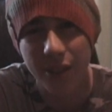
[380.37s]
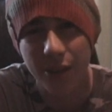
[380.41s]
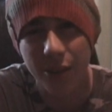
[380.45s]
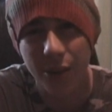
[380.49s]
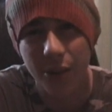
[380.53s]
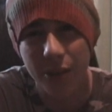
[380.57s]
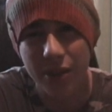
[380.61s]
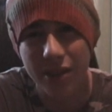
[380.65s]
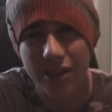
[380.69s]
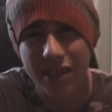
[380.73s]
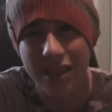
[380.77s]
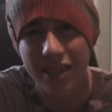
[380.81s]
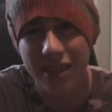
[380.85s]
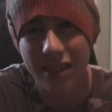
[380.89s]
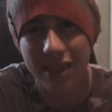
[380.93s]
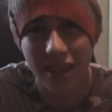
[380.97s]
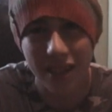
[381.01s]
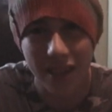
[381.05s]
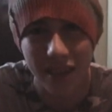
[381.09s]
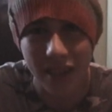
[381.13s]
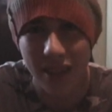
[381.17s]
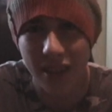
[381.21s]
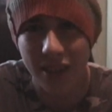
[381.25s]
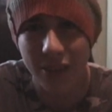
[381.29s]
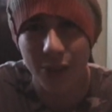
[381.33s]
to the horses
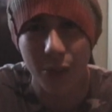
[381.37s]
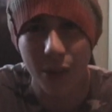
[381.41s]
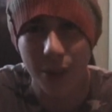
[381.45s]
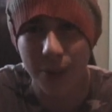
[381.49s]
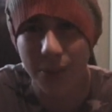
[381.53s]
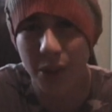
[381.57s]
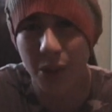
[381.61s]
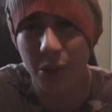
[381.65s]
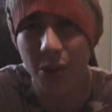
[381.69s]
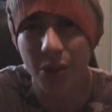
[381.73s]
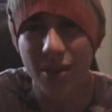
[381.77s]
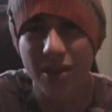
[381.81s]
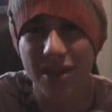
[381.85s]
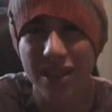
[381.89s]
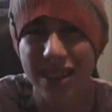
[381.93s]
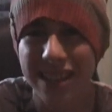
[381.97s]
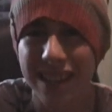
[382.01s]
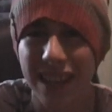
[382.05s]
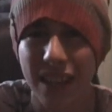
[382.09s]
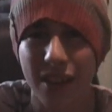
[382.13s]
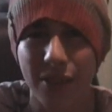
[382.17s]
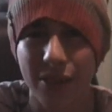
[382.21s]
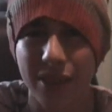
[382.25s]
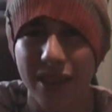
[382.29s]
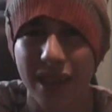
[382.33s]
and then whip the horses?
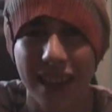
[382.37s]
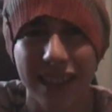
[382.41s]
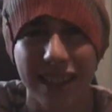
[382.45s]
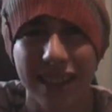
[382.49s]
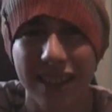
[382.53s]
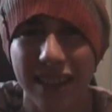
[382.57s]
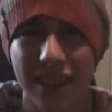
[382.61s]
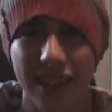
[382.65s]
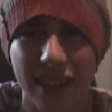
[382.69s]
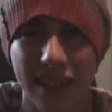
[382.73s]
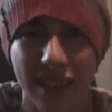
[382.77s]
I didn't